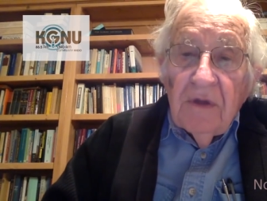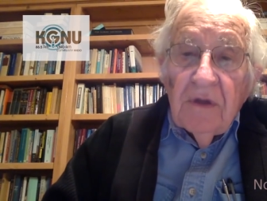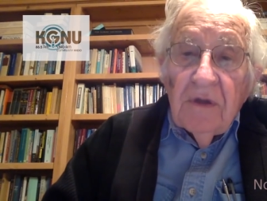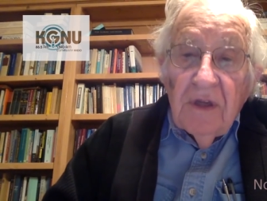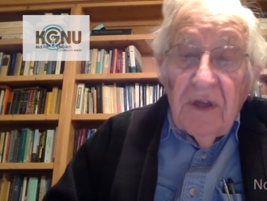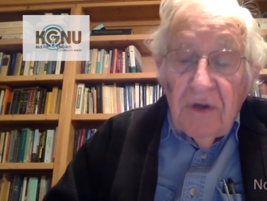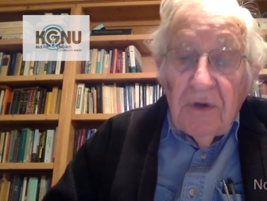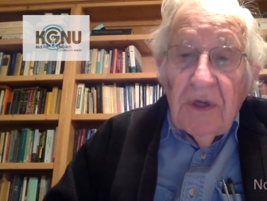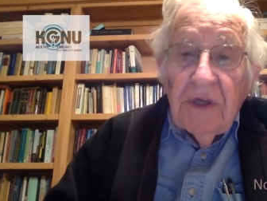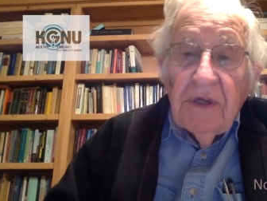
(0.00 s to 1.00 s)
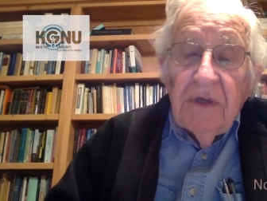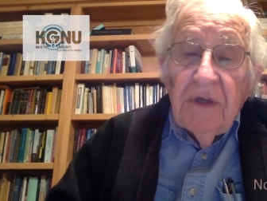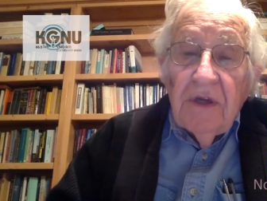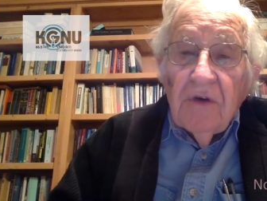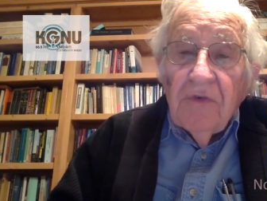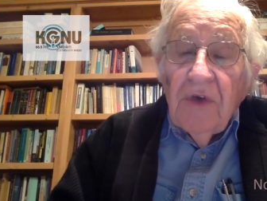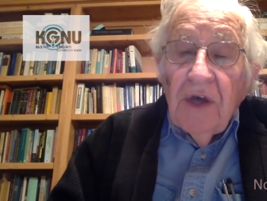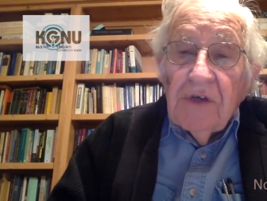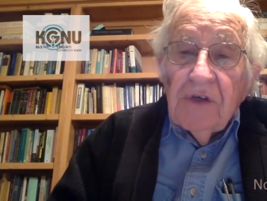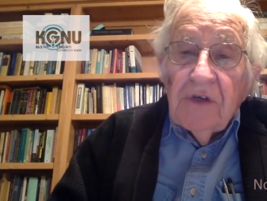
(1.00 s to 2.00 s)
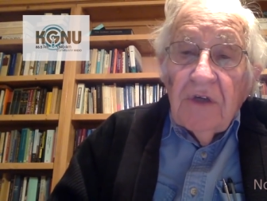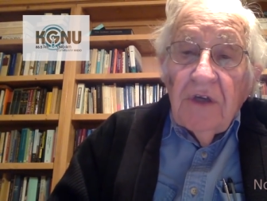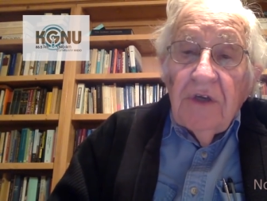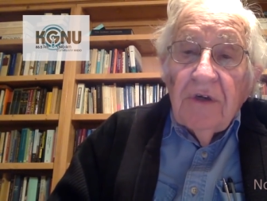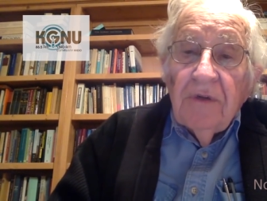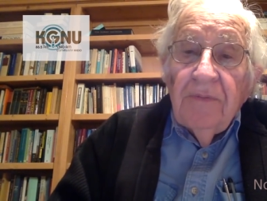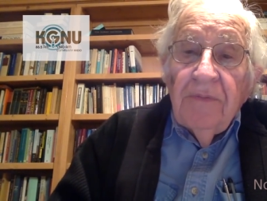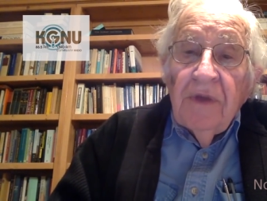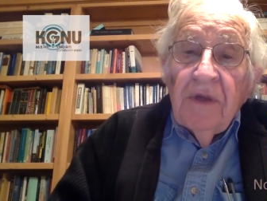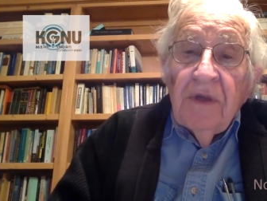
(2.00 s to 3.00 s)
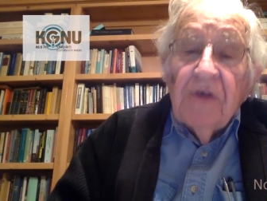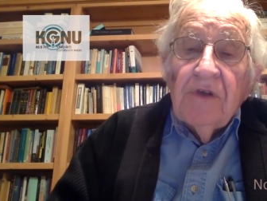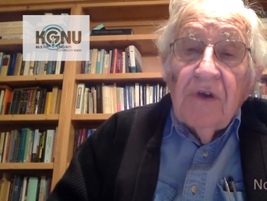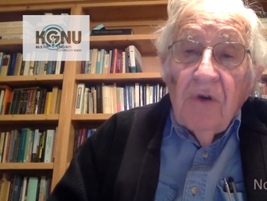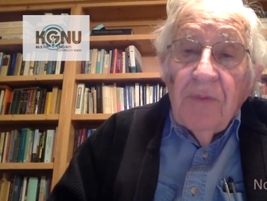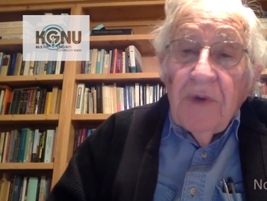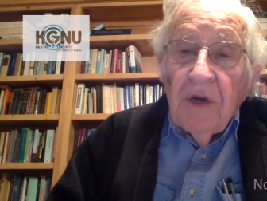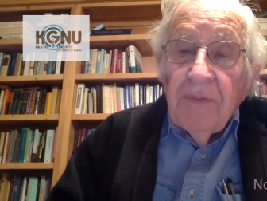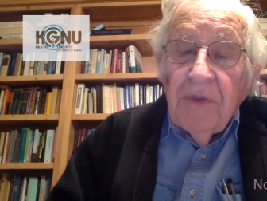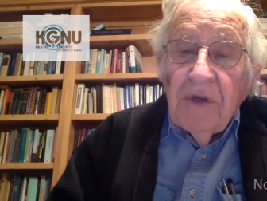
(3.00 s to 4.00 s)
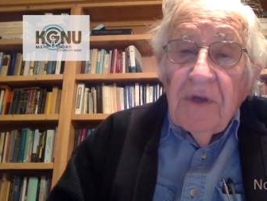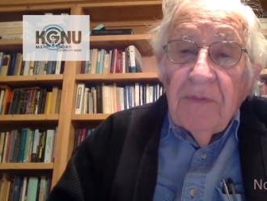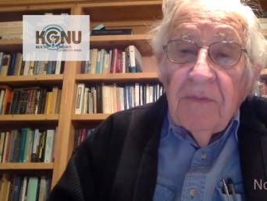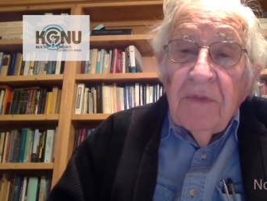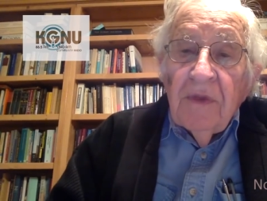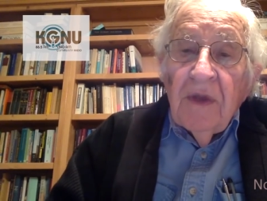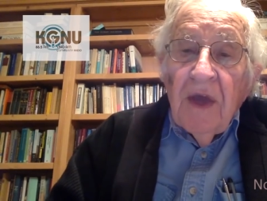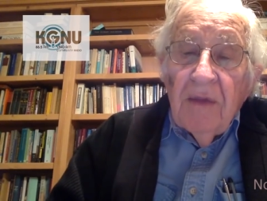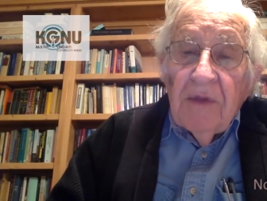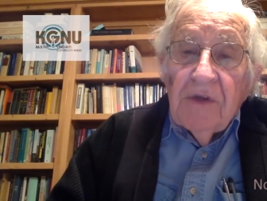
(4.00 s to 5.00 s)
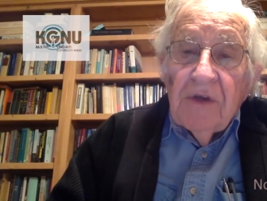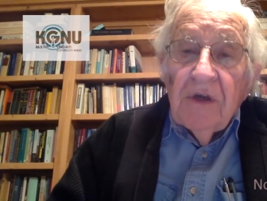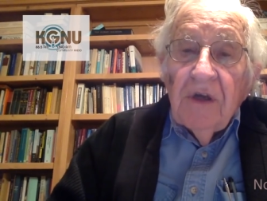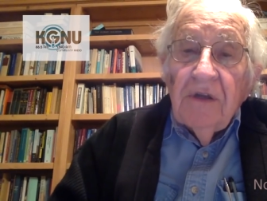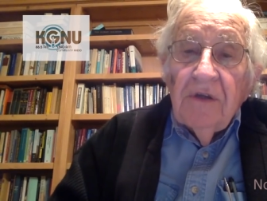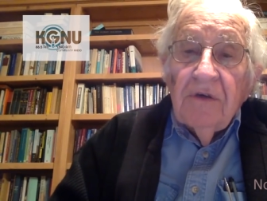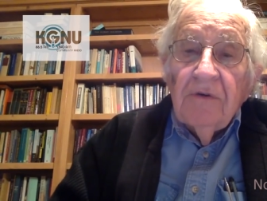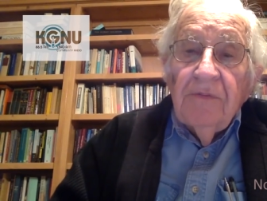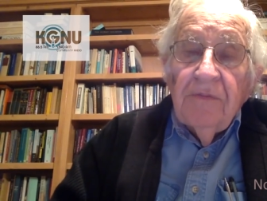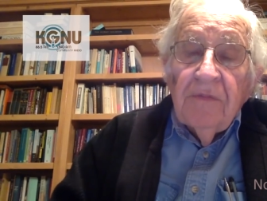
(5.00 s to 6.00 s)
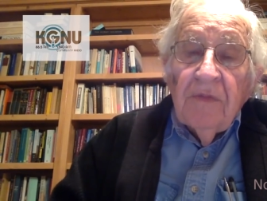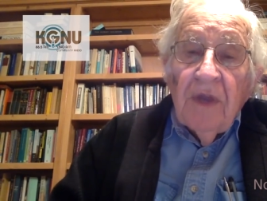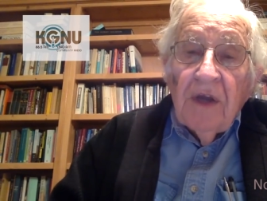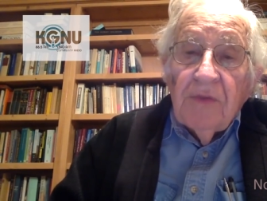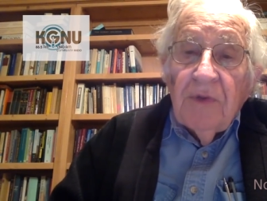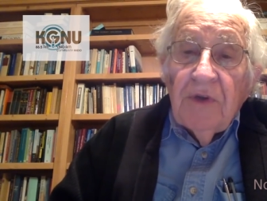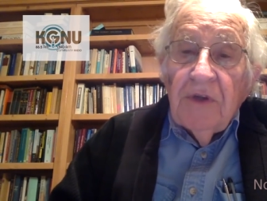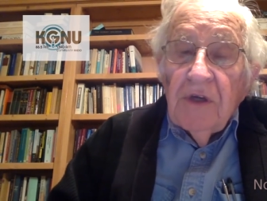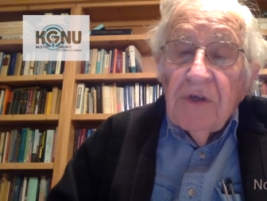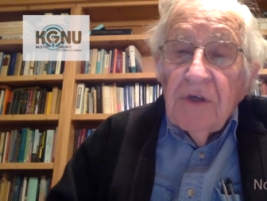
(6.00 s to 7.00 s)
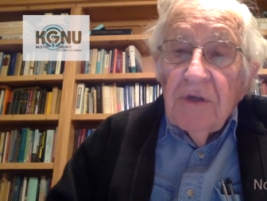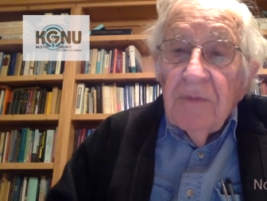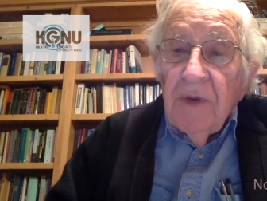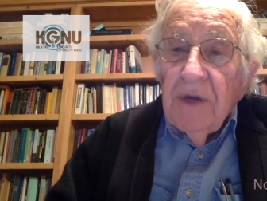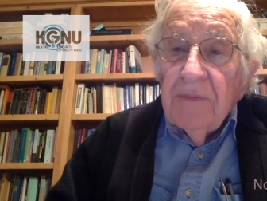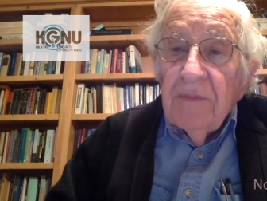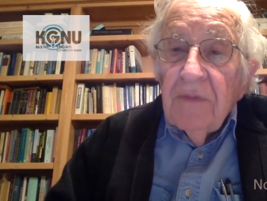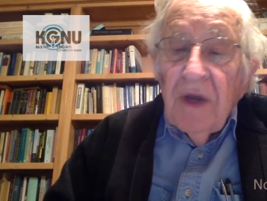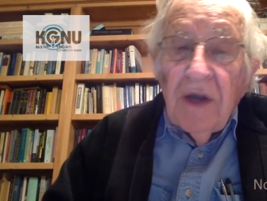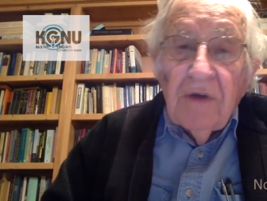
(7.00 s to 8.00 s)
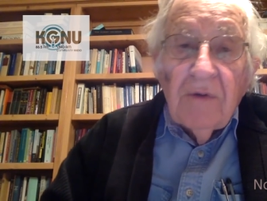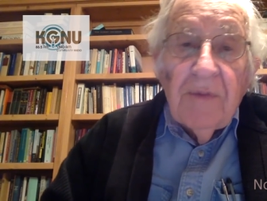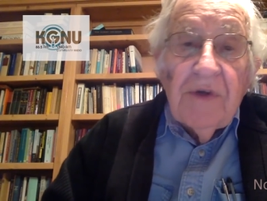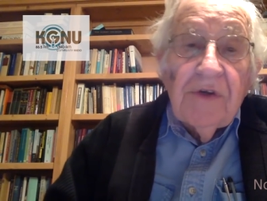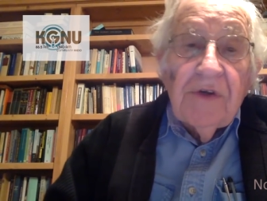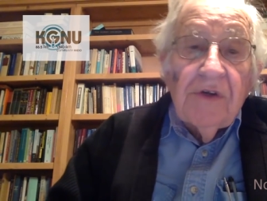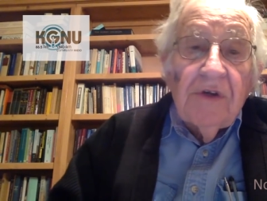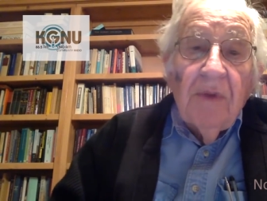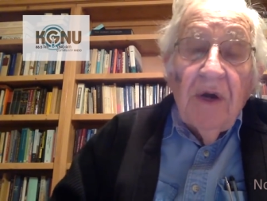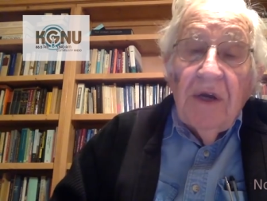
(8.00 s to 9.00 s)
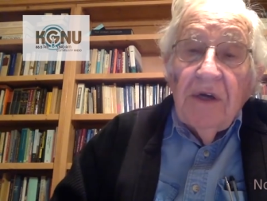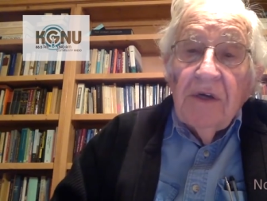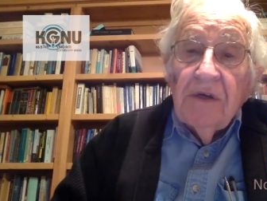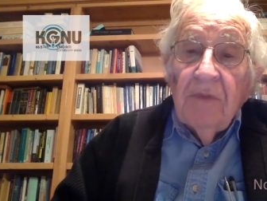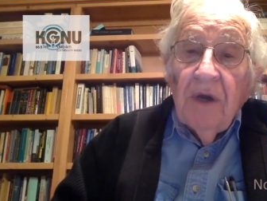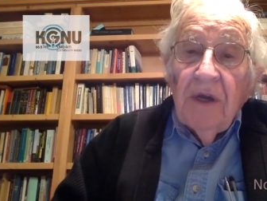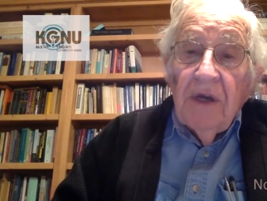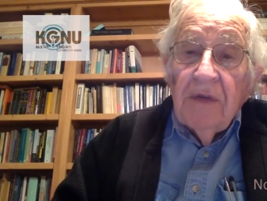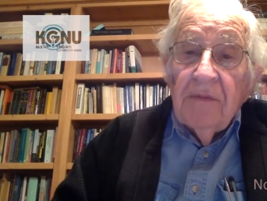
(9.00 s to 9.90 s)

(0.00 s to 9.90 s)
literally, neo-fascist leader is to open up the Amazon to exploitation by agribusiness and mining,